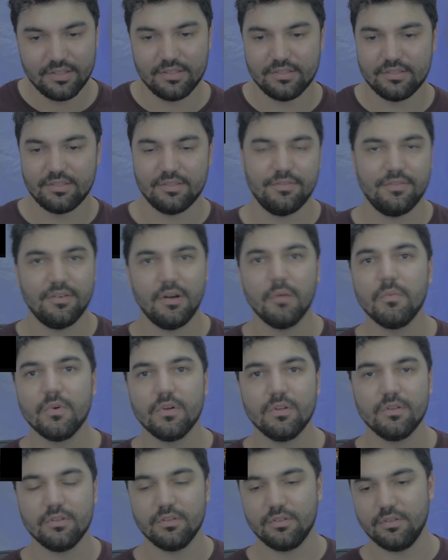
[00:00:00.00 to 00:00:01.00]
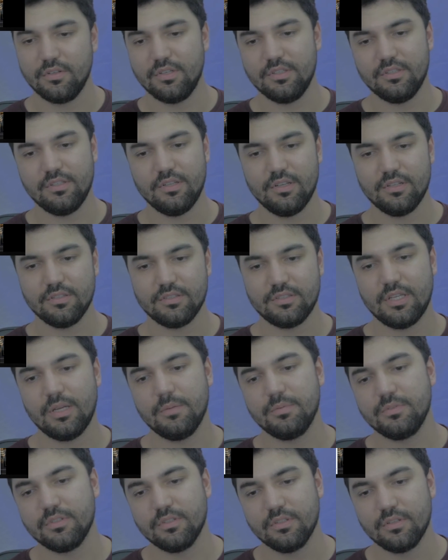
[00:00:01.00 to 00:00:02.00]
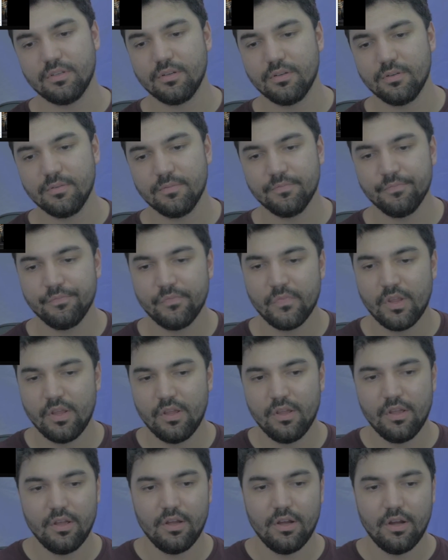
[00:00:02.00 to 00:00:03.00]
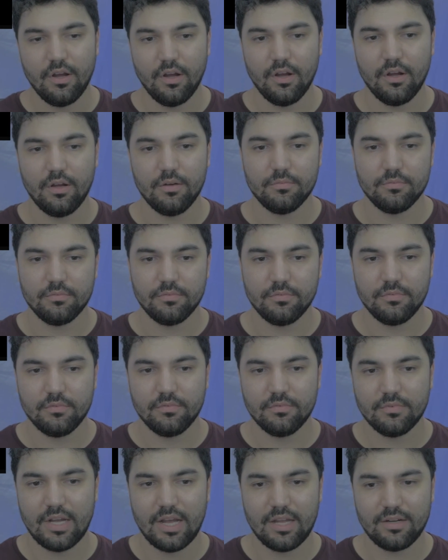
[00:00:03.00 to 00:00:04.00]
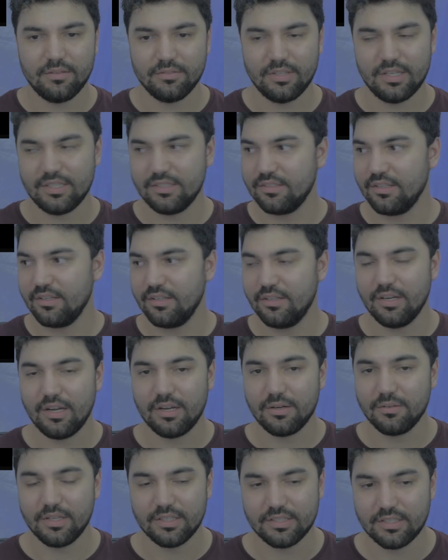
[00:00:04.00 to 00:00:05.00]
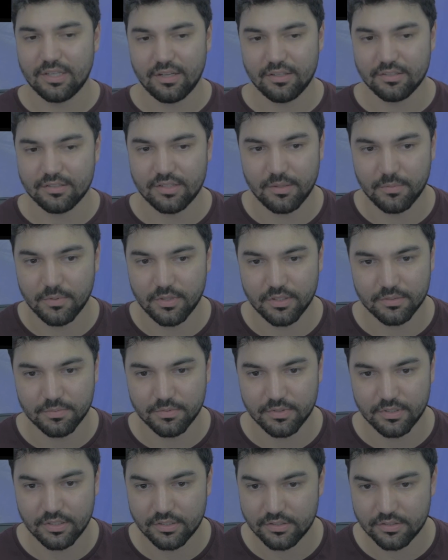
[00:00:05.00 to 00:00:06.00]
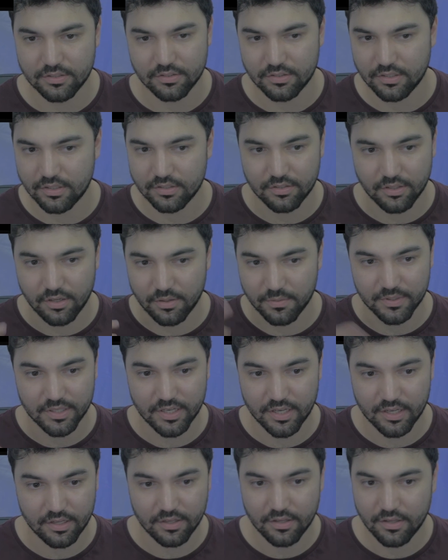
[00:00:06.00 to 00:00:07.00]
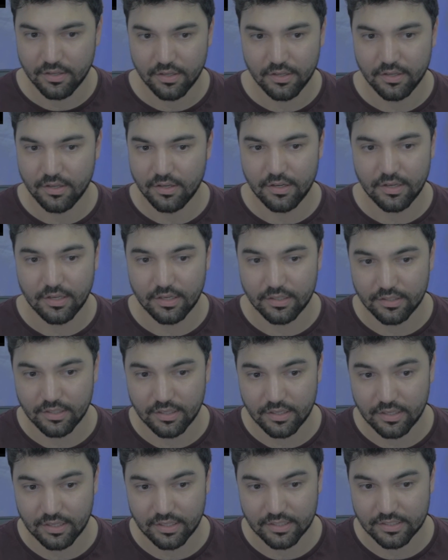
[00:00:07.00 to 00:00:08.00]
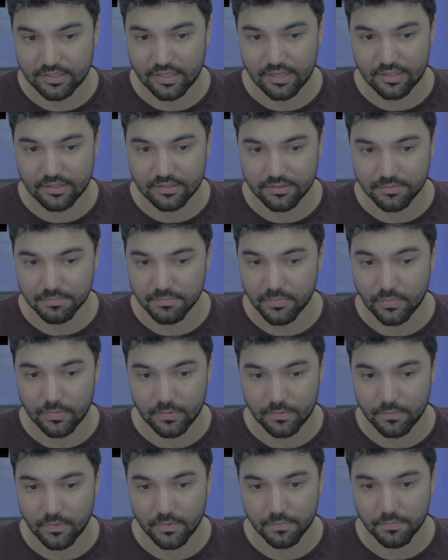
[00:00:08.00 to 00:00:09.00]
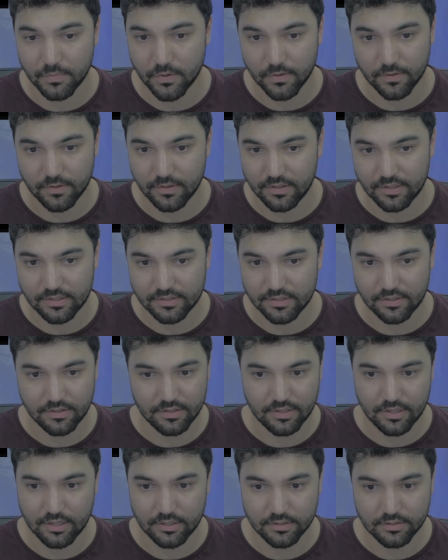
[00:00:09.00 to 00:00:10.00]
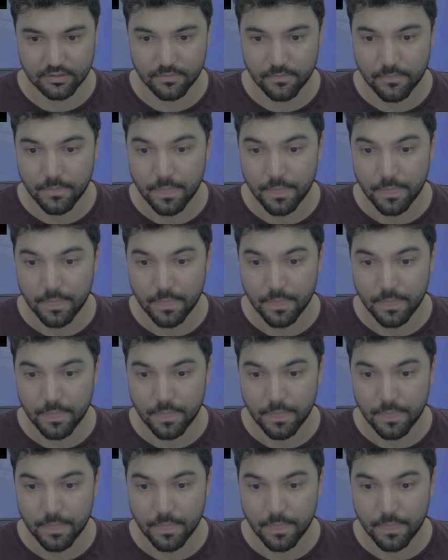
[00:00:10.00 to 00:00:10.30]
there's a fumble or an interception. I don't like Dallas that much, but it's all we got, and I like Dallas more than these other guys.